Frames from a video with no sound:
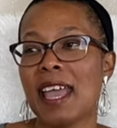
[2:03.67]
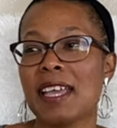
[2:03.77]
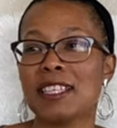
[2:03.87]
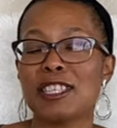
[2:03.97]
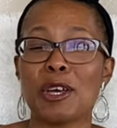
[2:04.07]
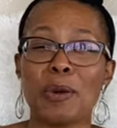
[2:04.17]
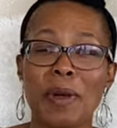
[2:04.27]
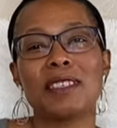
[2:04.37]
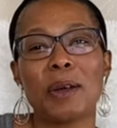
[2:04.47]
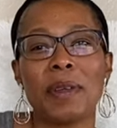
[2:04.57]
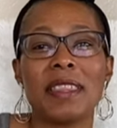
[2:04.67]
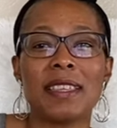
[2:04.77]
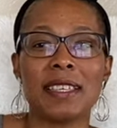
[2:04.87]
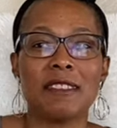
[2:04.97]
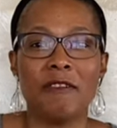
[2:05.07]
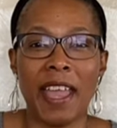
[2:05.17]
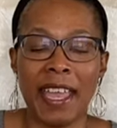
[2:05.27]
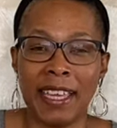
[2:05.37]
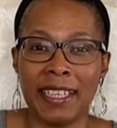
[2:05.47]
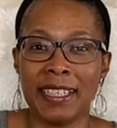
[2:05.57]
And so in this
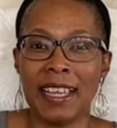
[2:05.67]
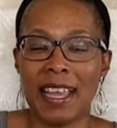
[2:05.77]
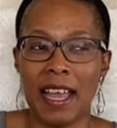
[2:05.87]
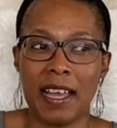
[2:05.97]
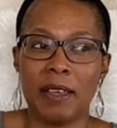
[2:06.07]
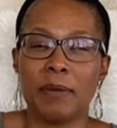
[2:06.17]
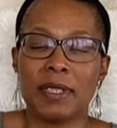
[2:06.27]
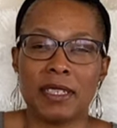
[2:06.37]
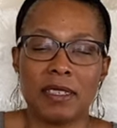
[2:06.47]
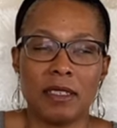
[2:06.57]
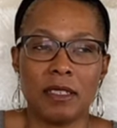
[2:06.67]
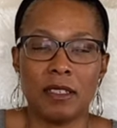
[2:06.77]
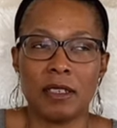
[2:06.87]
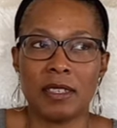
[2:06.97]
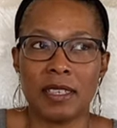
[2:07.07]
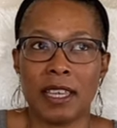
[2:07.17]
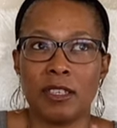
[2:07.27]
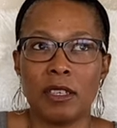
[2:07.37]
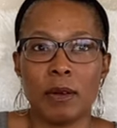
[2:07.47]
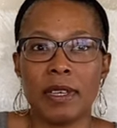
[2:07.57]
vein, I was, you know, saying,
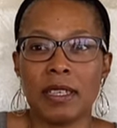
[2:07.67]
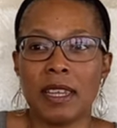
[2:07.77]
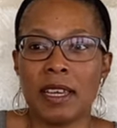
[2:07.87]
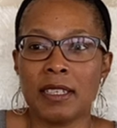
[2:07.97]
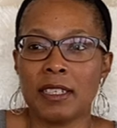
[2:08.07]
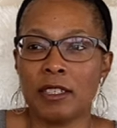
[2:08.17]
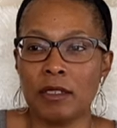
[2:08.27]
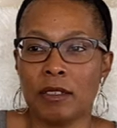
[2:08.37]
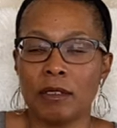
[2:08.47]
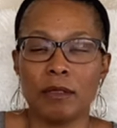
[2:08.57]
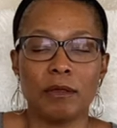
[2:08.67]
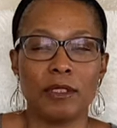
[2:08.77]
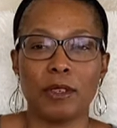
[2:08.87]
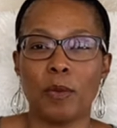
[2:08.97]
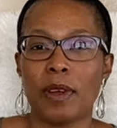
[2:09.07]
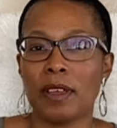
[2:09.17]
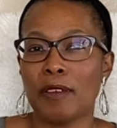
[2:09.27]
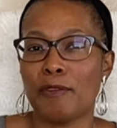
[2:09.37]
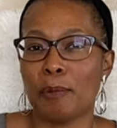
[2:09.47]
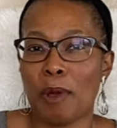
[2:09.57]
you know what, Yolanda, you're
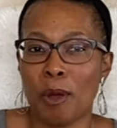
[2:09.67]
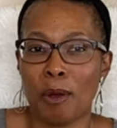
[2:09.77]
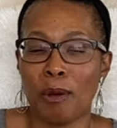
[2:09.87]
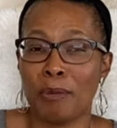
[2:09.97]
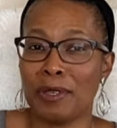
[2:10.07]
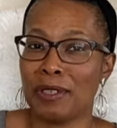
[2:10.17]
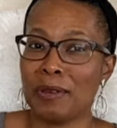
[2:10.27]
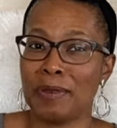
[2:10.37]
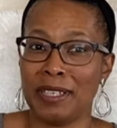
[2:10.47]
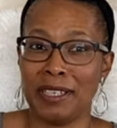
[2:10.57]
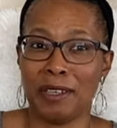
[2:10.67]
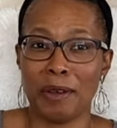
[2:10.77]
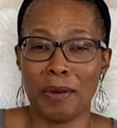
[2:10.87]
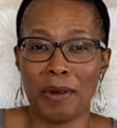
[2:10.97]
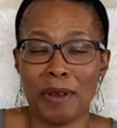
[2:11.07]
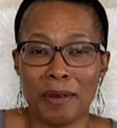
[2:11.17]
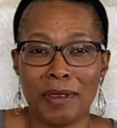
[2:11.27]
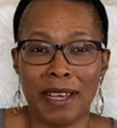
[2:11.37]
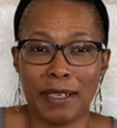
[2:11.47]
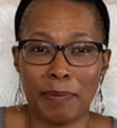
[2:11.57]
working from home, you don't really go a whole
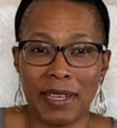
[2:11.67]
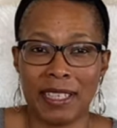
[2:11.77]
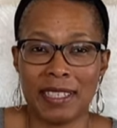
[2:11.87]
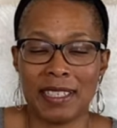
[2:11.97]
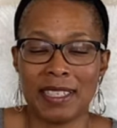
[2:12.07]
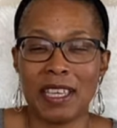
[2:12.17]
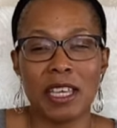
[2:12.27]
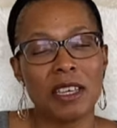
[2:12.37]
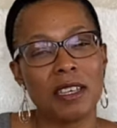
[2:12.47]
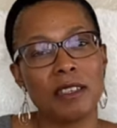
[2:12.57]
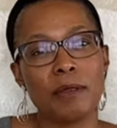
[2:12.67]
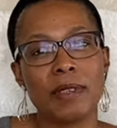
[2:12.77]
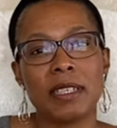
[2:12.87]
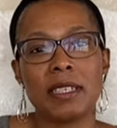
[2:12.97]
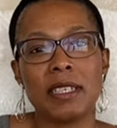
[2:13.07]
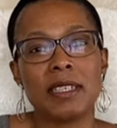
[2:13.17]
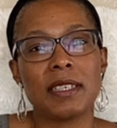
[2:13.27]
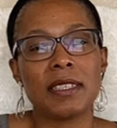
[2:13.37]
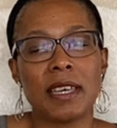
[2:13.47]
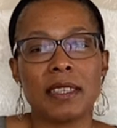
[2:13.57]
lot of places. You really need
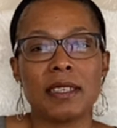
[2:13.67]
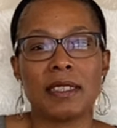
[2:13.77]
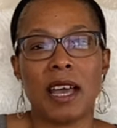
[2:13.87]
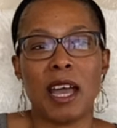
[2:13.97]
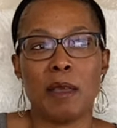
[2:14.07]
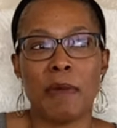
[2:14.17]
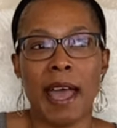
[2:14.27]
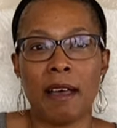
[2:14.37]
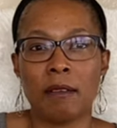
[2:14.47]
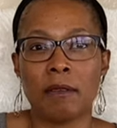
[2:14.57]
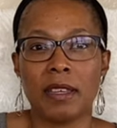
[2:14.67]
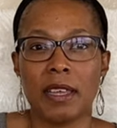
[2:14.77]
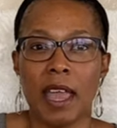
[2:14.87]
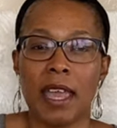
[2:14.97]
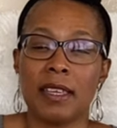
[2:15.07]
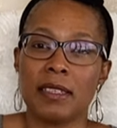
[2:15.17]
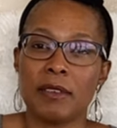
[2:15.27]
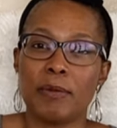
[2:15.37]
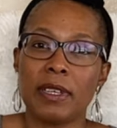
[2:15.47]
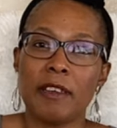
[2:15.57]
to take the time out and
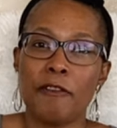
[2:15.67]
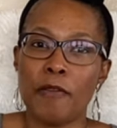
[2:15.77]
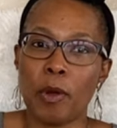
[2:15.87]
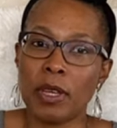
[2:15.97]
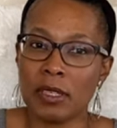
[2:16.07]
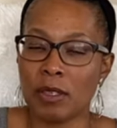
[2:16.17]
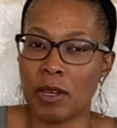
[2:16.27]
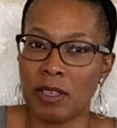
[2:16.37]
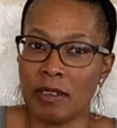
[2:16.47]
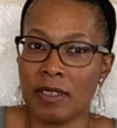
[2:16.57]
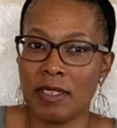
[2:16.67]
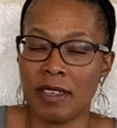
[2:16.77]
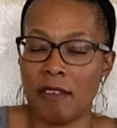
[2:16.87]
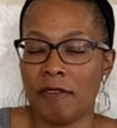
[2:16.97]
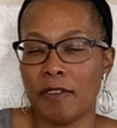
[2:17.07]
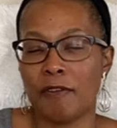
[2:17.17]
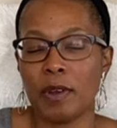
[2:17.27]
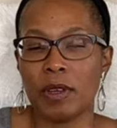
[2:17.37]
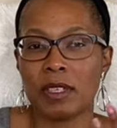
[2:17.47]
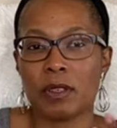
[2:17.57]
to really focus on yourself and
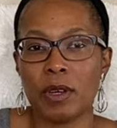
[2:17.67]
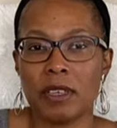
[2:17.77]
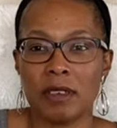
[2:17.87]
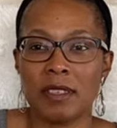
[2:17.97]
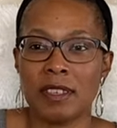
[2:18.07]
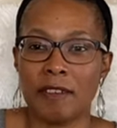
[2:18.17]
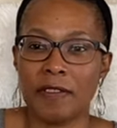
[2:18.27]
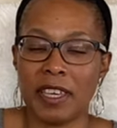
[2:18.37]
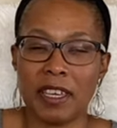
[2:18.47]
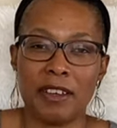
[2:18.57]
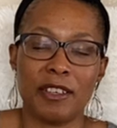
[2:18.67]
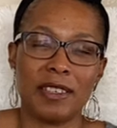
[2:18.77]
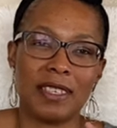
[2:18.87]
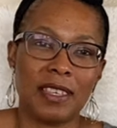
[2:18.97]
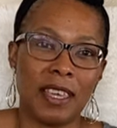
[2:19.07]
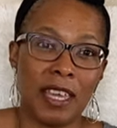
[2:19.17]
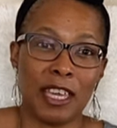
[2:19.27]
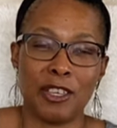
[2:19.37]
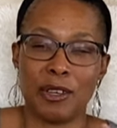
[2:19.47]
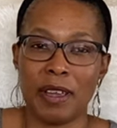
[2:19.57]
focus on your self-care, your
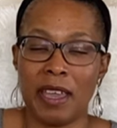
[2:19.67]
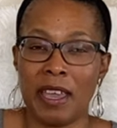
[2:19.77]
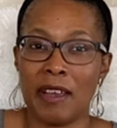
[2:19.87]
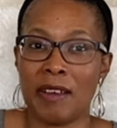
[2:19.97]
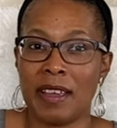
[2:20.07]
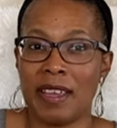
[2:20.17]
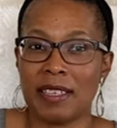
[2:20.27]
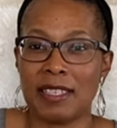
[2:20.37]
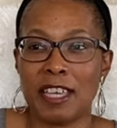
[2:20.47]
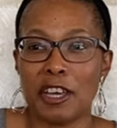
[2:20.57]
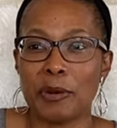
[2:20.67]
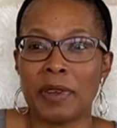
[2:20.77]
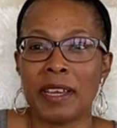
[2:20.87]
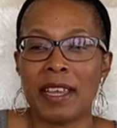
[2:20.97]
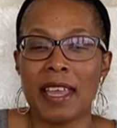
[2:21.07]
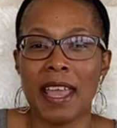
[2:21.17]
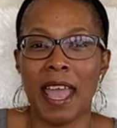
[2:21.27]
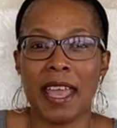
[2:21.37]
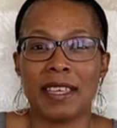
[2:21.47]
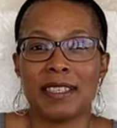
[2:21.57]
skin, your hair, etc.
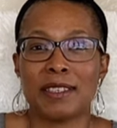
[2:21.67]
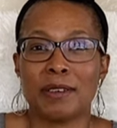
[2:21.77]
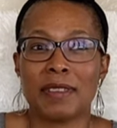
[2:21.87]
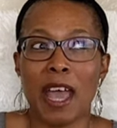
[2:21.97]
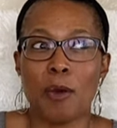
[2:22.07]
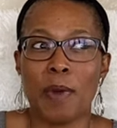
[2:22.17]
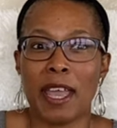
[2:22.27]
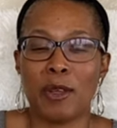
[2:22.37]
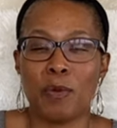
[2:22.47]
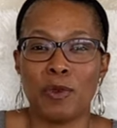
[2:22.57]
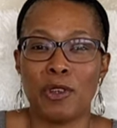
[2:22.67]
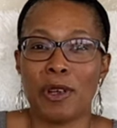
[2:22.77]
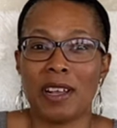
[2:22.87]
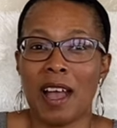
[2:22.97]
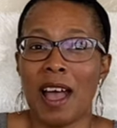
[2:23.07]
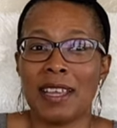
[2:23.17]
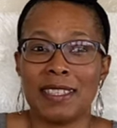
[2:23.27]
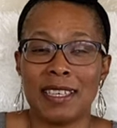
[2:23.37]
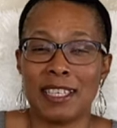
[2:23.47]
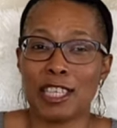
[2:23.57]
And so that way your
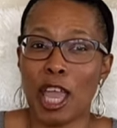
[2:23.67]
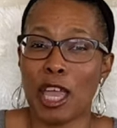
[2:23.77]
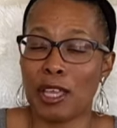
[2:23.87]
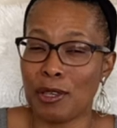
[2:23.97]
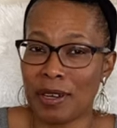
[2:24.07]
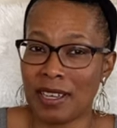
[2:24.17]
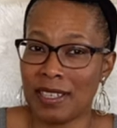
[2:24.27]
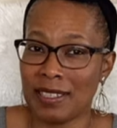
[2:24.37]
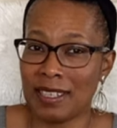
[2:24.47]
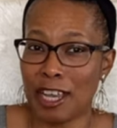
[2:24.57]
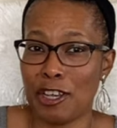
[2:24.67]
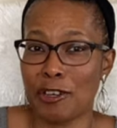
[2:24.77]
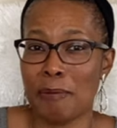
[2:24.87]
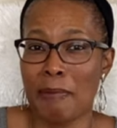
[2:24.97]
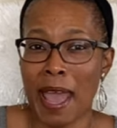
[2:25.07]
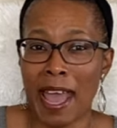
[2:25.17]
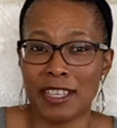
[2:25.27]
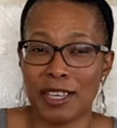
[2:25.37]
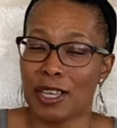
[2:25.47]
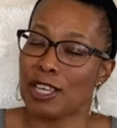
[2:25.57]
contents and your container match.